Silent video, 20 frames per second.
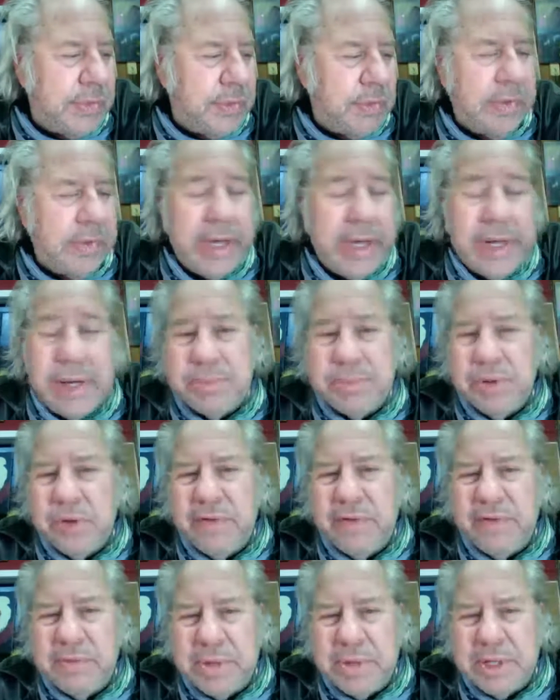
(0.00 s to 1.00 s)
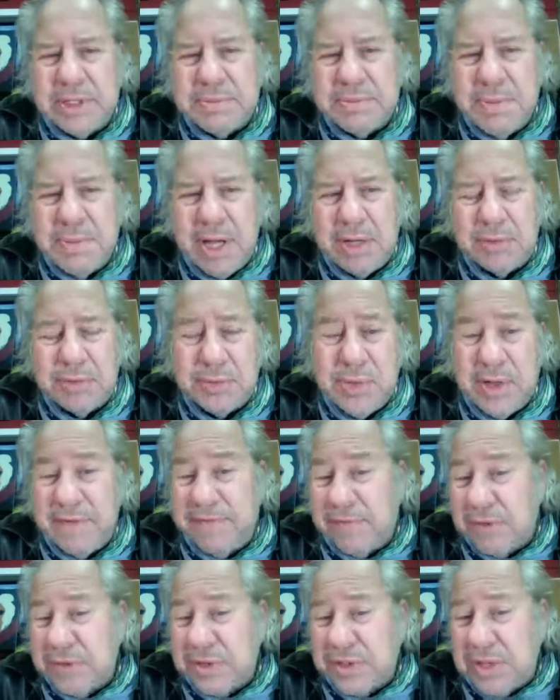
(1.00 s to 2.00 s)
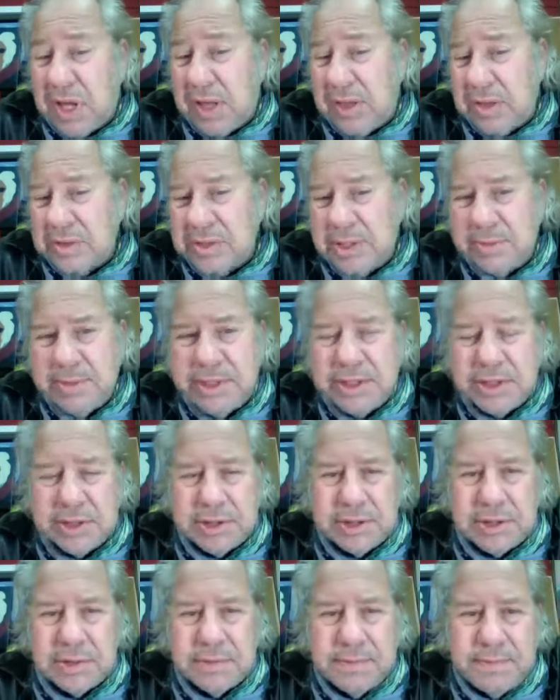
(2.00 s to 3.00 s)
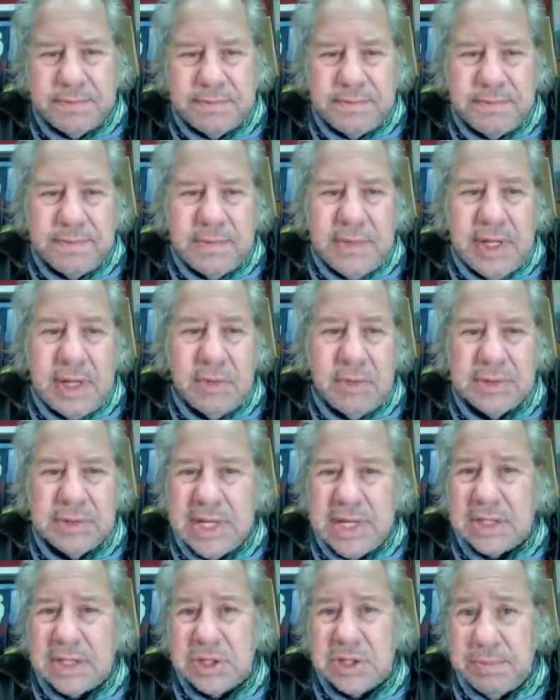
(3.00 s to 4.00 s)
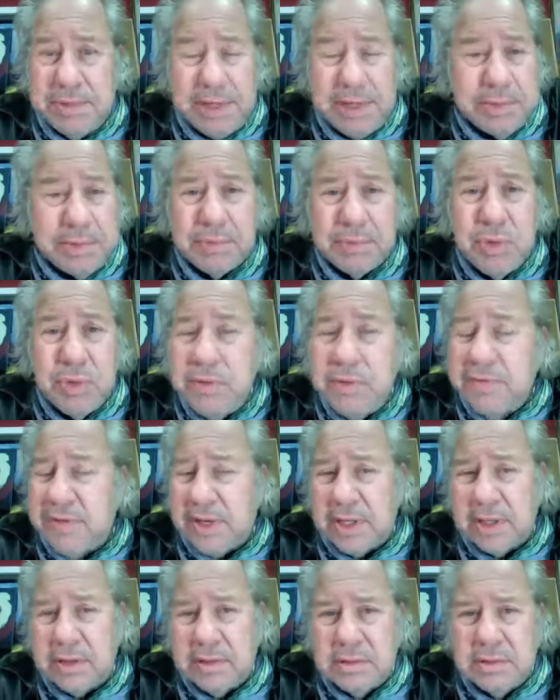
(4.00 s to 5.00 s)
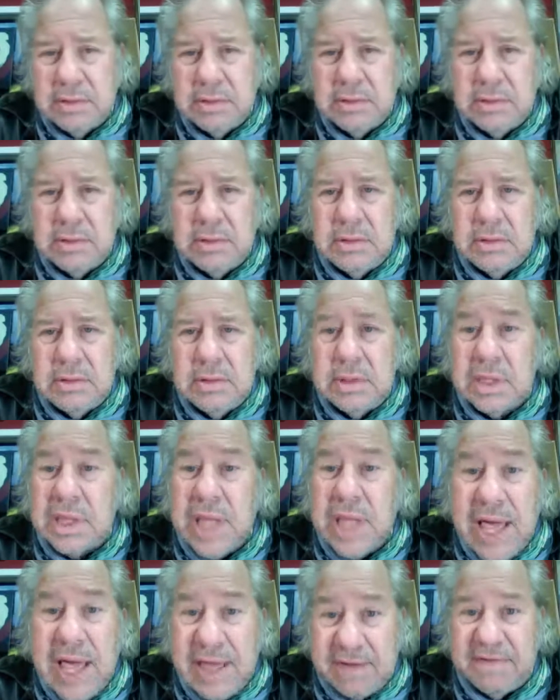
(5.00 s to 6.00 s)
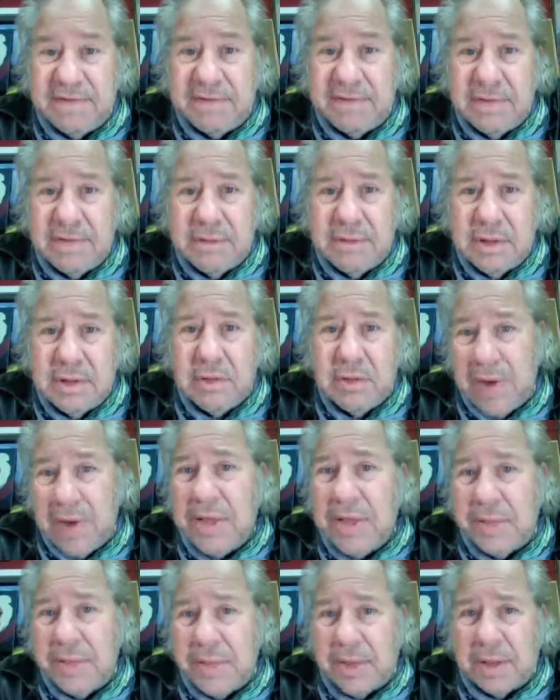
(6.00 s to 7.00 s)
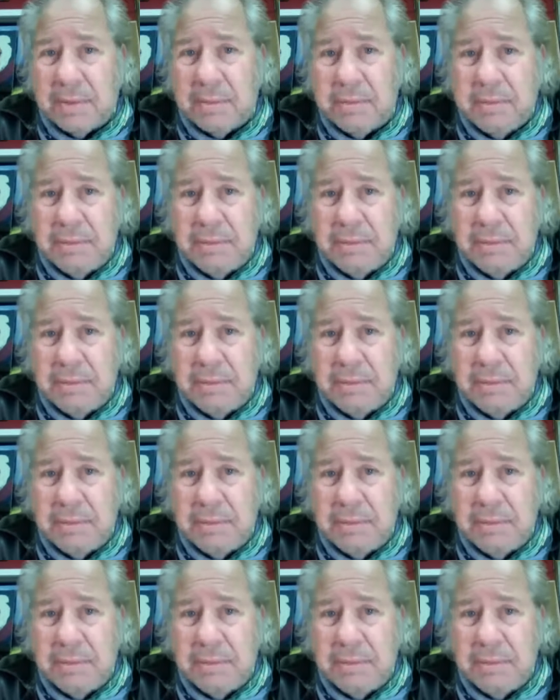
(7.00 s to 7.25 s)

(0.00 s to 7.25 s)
it blew everybody's mind when they first saw those images. It was actually people moving, life around them.